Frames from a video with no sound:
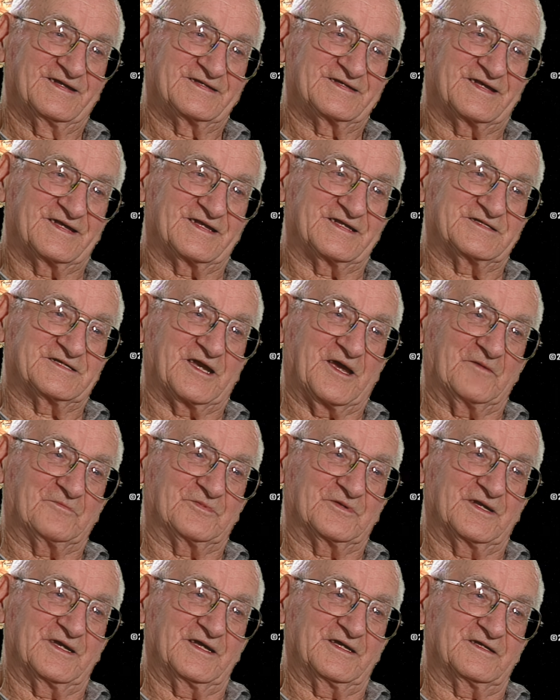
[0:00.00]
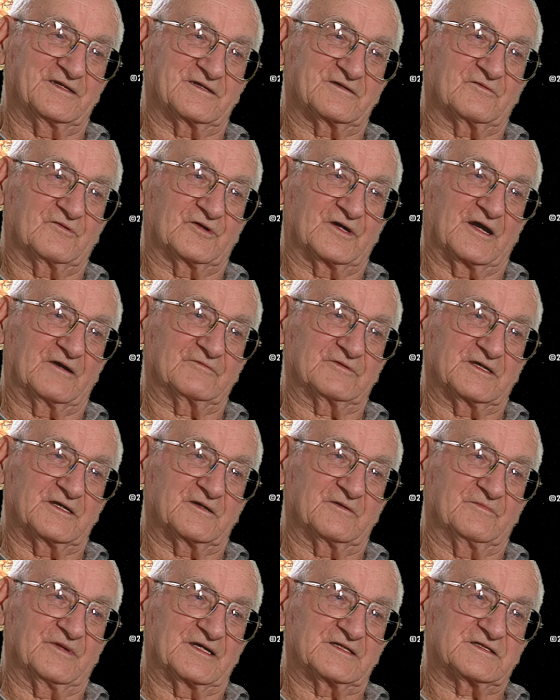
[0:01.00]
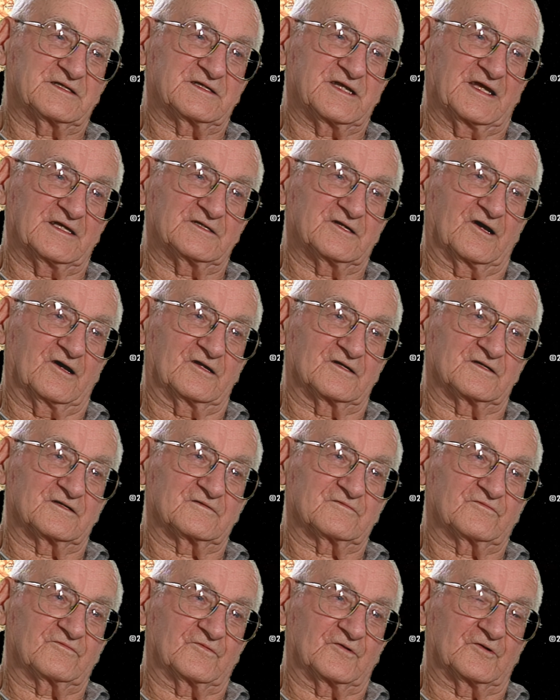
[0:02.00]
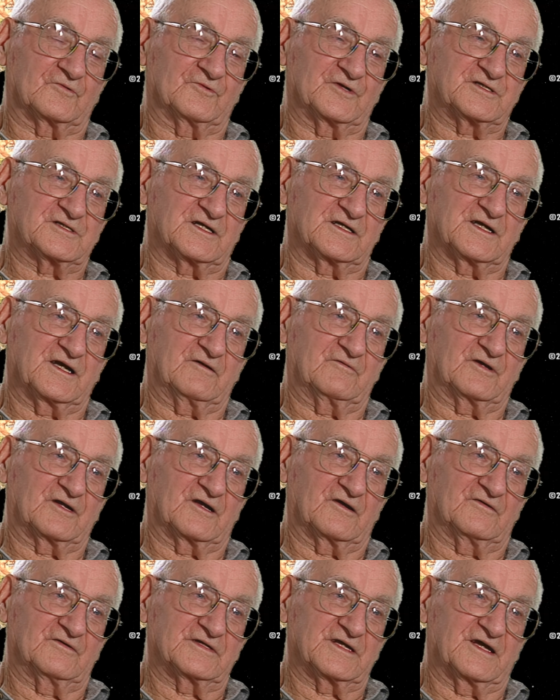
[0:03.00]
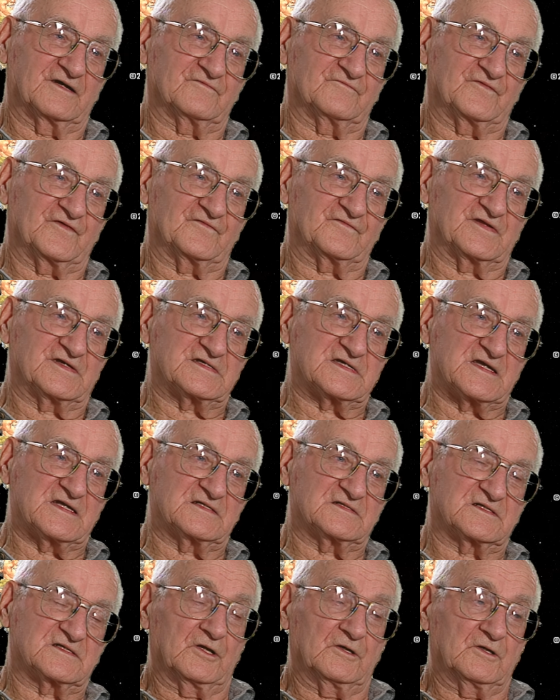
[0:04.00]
to the Japanese, where I would get about $10 for originally I would have only gotten 50 cents.